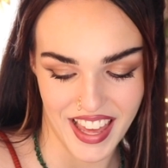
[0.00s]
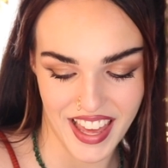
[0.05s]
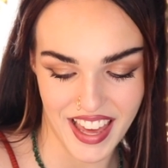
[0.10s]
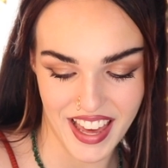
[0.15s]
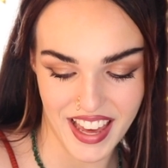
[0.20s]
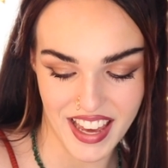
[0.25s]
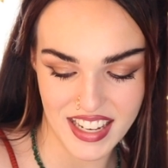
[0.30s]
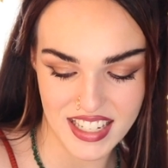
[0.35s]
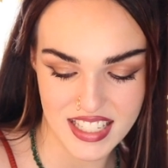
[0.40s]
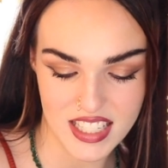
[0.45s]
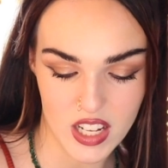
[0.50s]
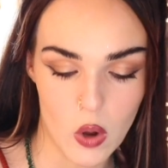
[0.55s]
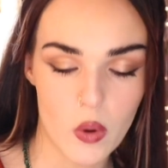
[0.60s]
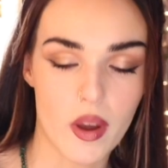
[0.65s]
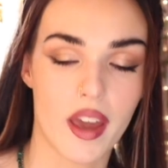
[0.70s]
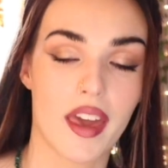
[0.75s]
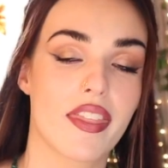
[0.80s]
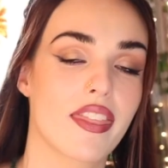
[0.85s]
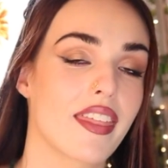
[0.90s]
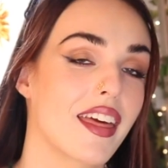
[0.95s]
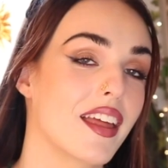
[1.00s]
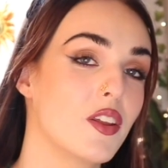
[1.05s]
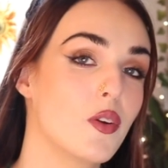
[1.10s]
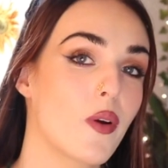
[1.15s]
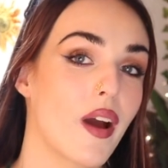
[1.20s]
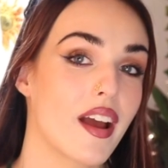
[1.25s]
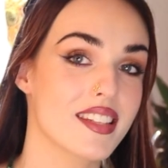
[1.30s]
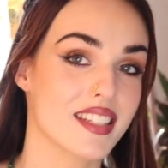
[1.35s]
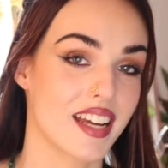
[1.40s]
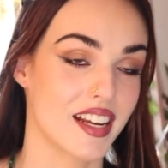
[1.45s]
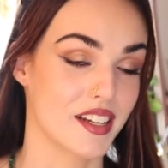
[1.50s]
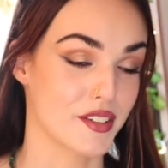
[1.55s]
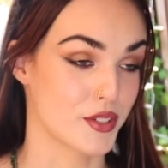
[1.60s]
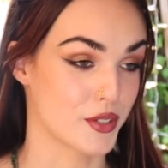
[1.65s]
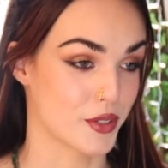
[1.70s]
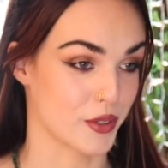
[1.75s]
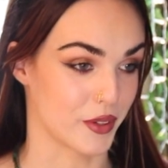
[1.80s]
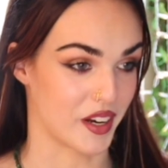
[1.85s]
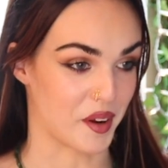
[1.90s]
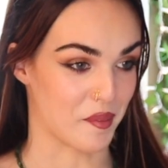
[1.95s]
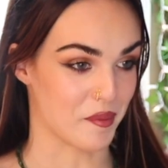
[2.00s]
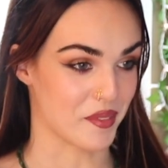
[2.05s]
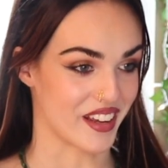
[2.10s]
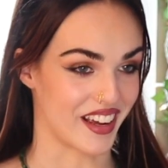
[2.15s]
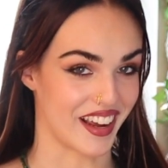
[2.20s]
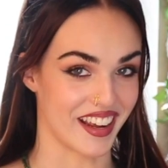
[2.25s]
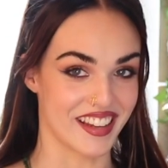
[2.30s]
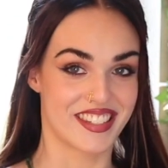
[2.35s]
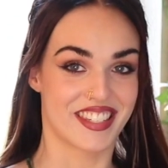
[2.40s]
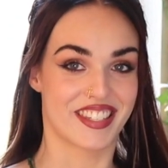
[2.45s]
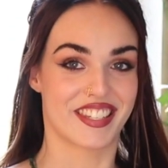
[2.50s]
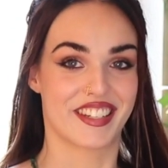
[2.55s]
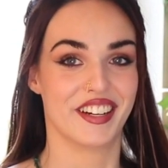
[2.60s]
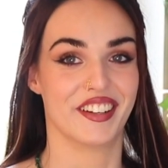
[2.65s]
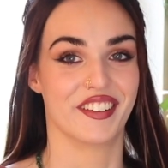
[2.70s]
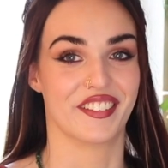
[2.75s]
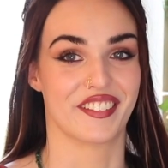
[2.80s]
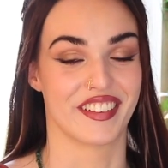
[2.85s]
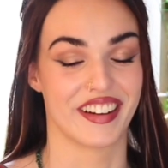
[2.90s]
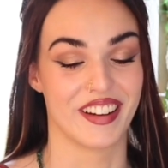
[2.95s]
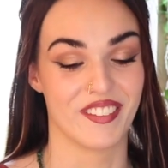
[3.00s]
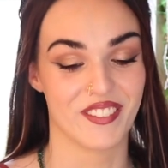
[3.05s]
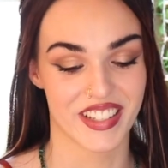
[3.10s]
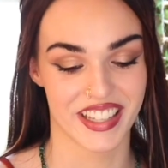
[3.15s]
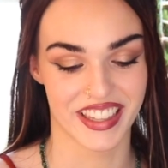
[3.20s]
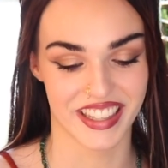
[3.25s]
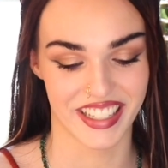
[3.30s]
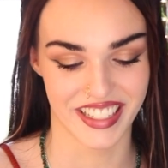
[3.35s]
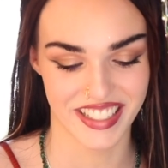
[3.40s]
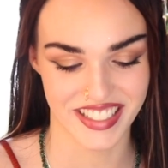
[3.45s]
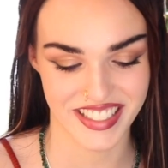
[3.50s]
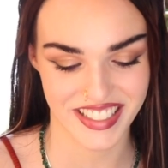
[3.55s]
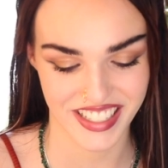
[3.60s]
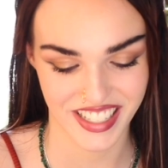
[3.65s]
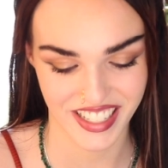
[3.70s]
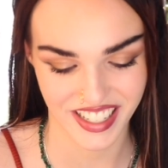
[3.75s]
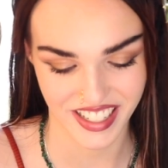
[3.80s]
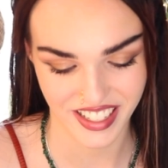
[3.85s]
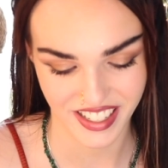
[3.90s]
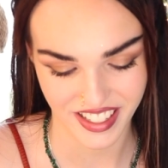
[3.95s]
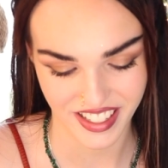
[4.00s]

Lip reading: And, okay, then you guys, I screamed. I screamed at this.